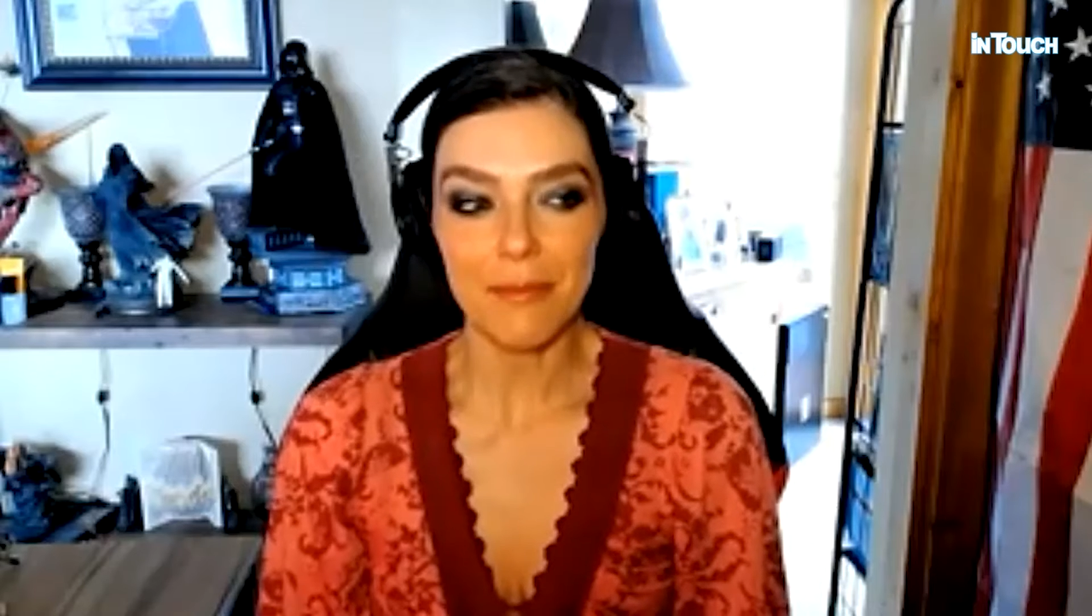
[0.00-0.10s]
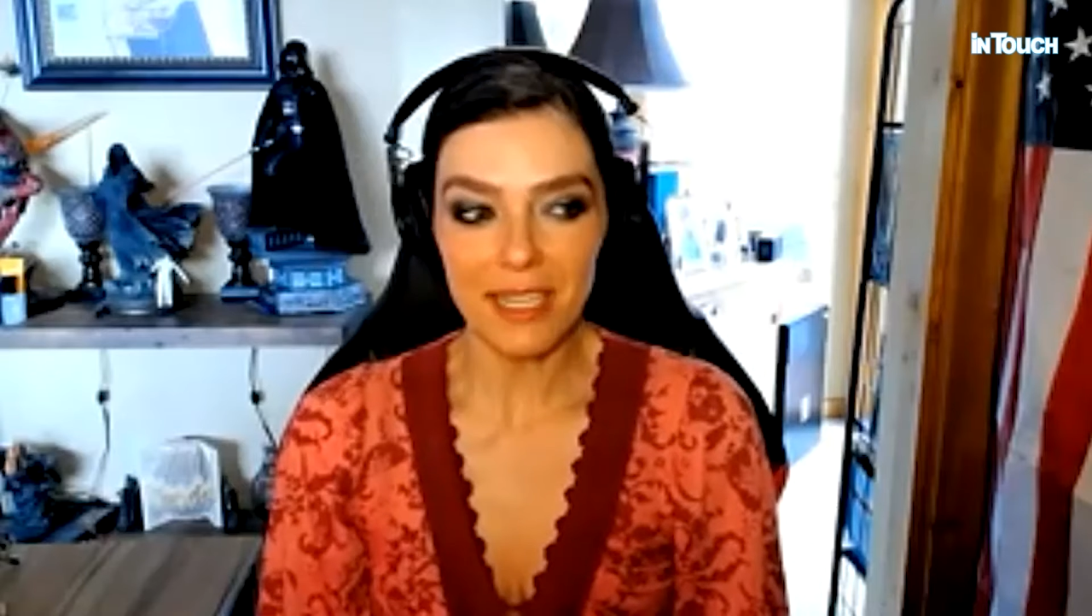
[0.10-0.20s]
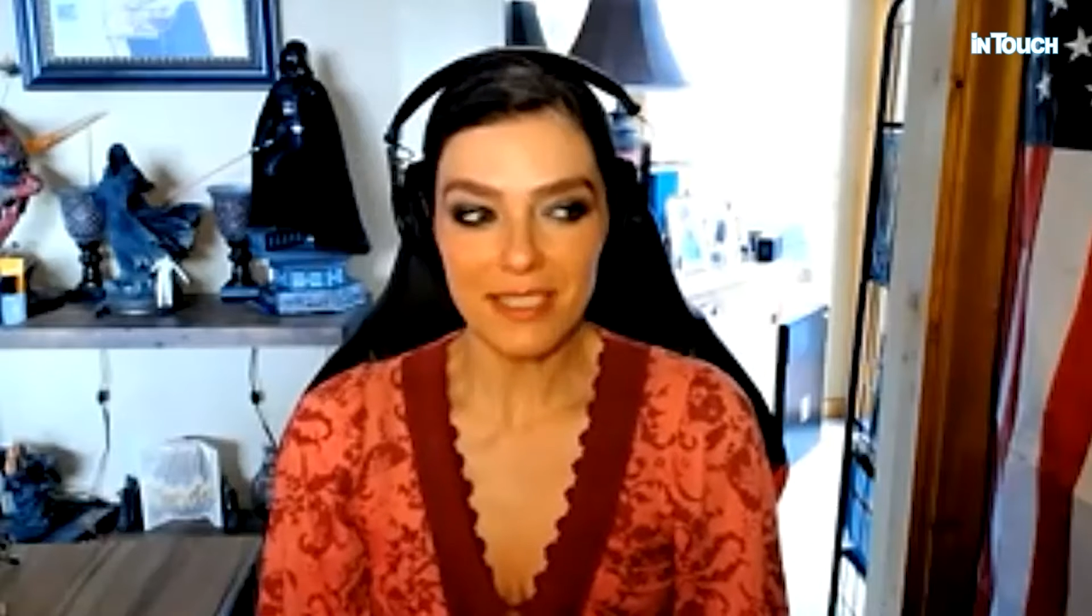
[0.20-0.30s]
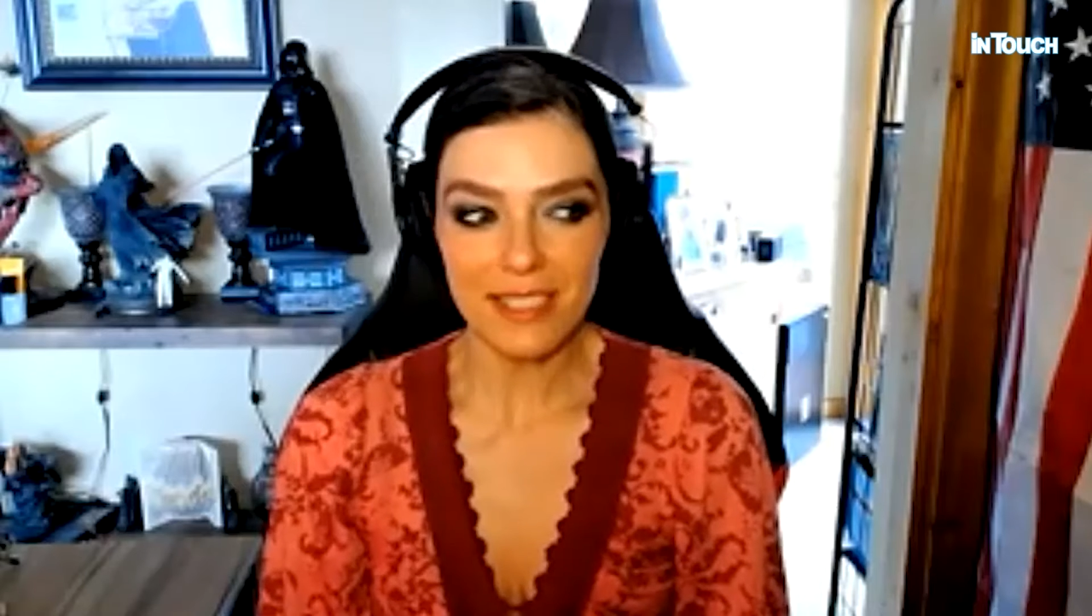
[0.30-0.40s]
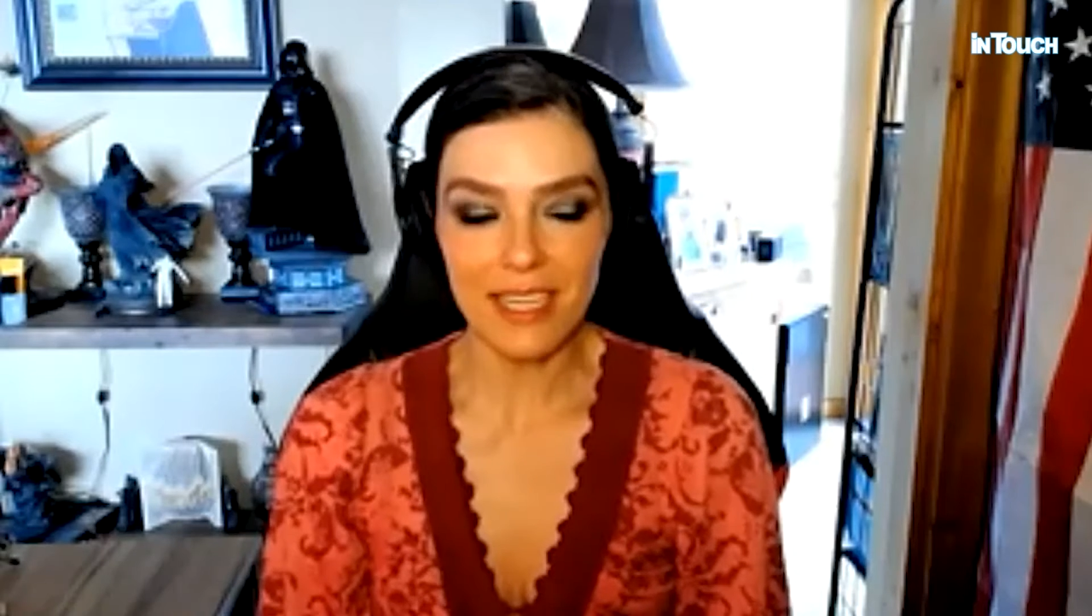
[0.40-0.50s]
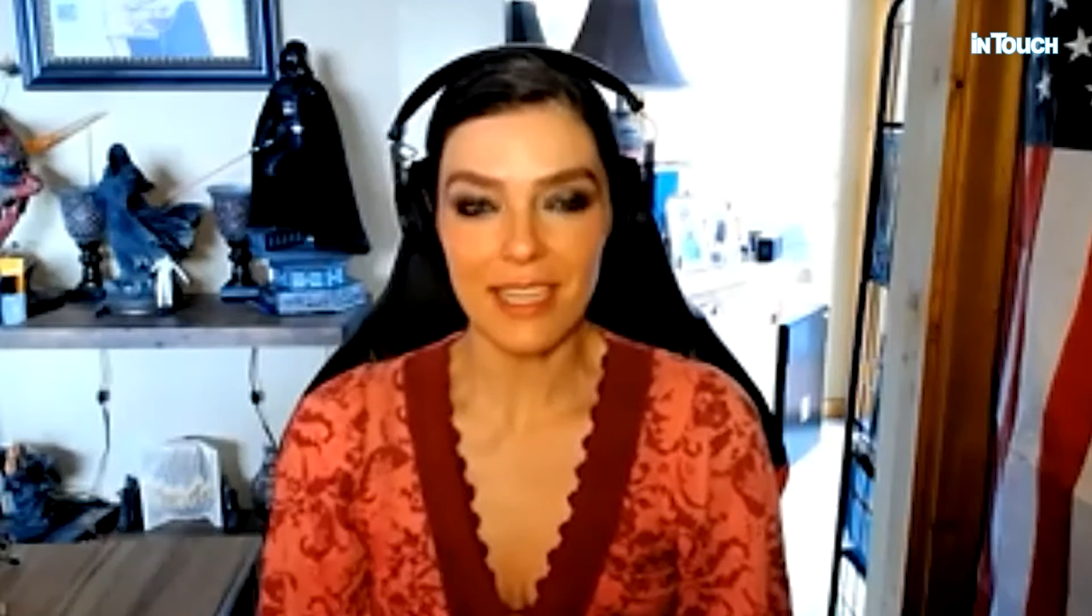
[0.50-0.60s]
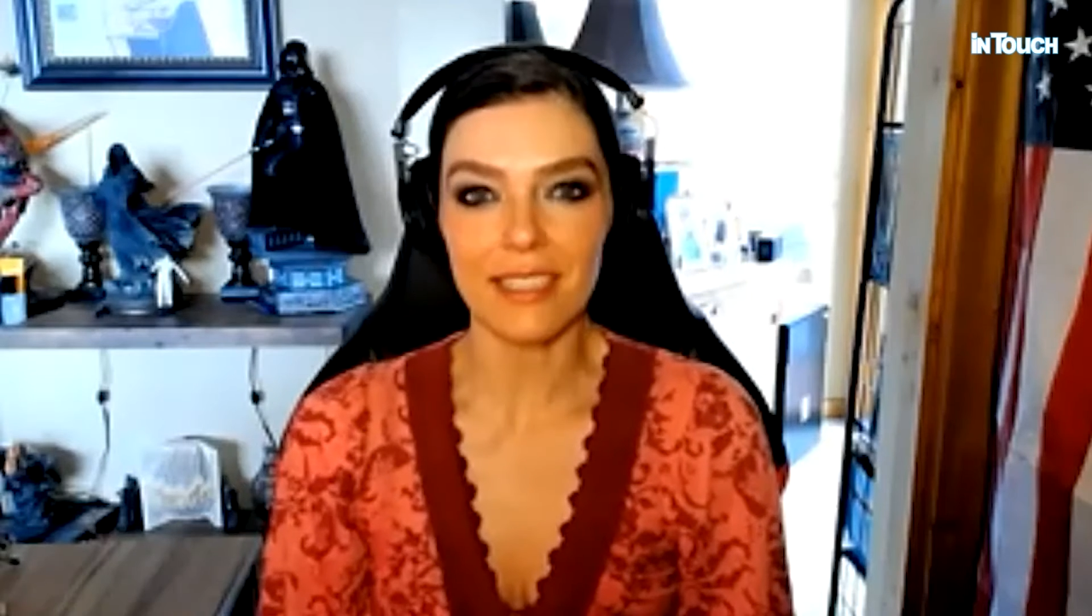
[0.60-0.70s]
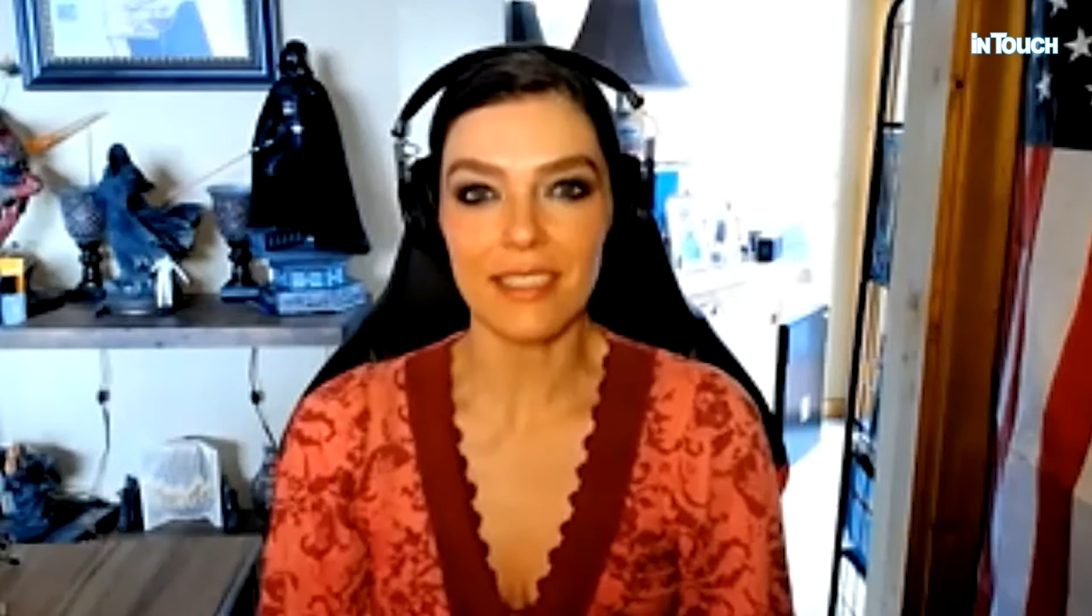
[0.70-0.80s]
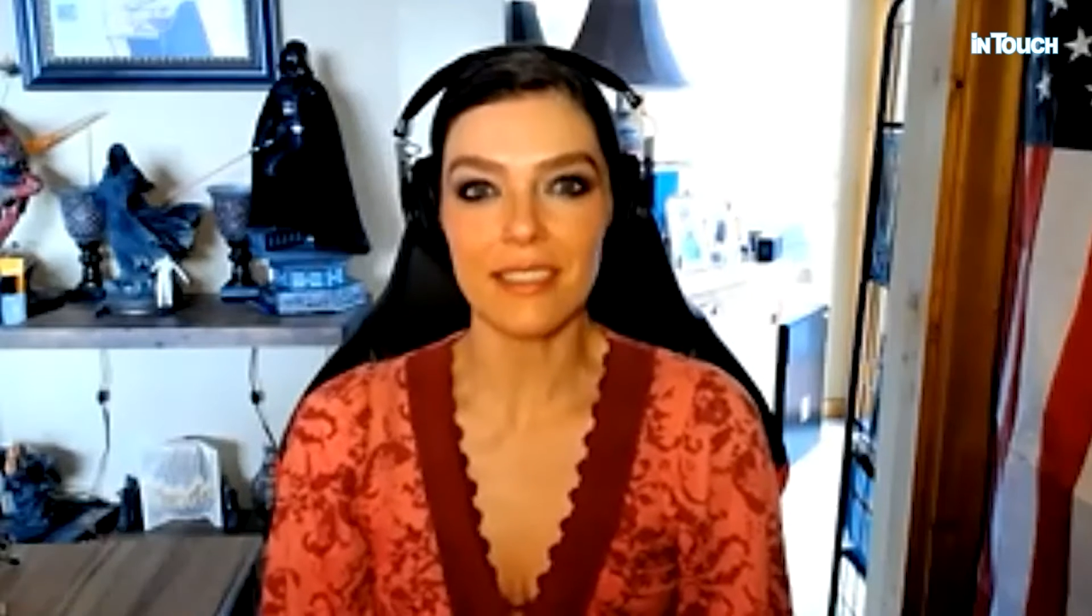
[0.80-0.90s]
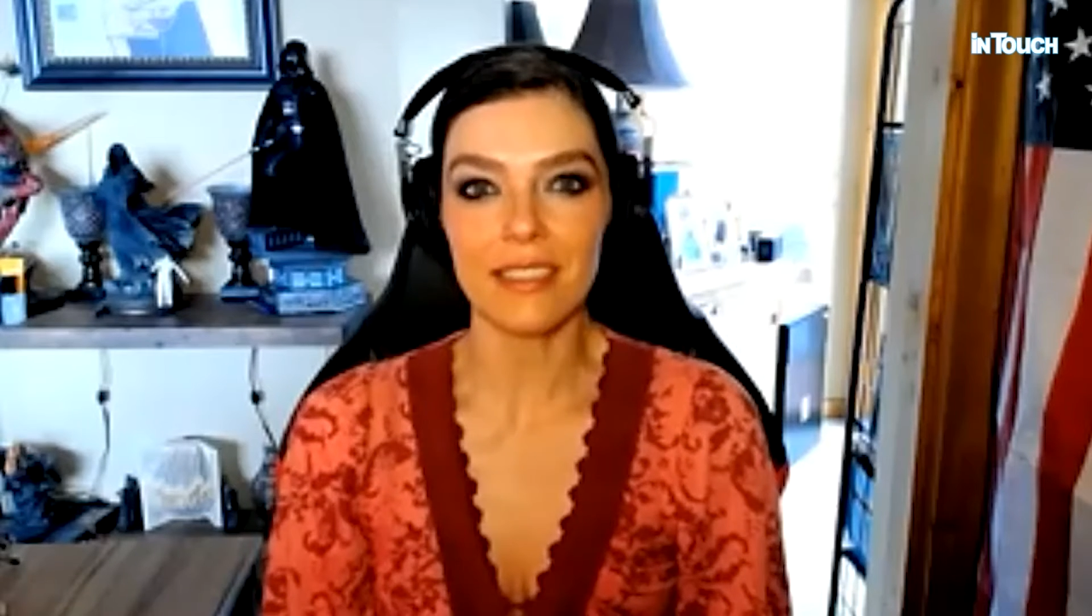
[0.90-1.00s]

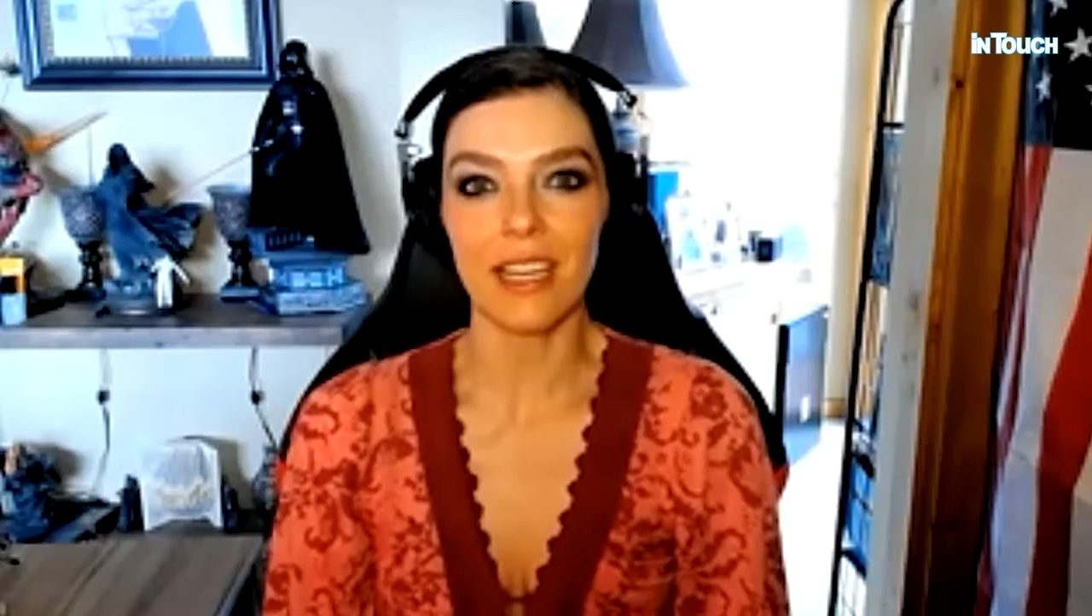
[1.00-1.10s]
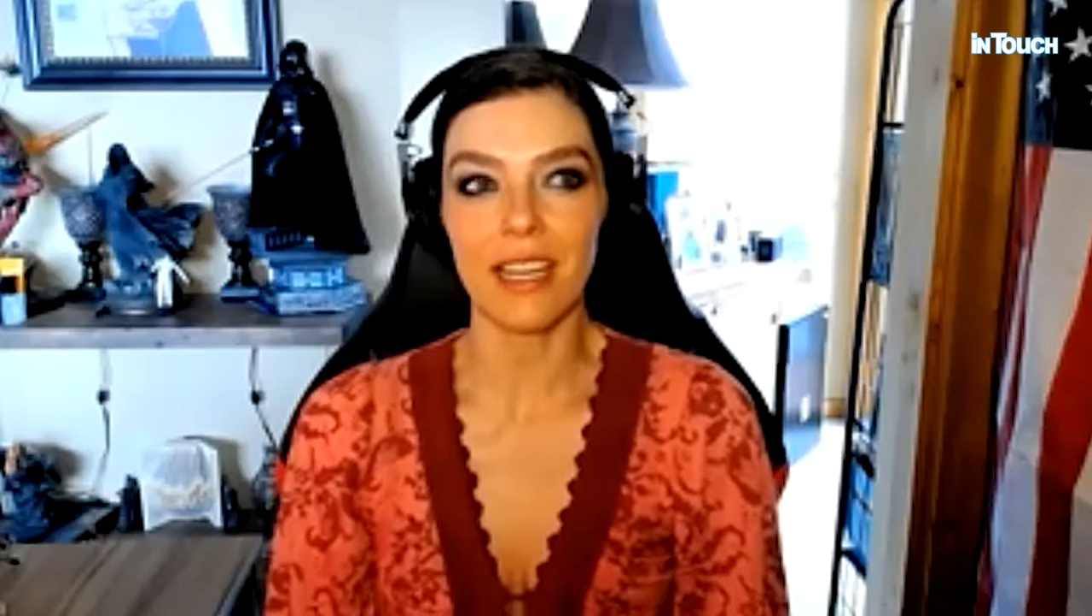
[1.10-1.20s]
Montana.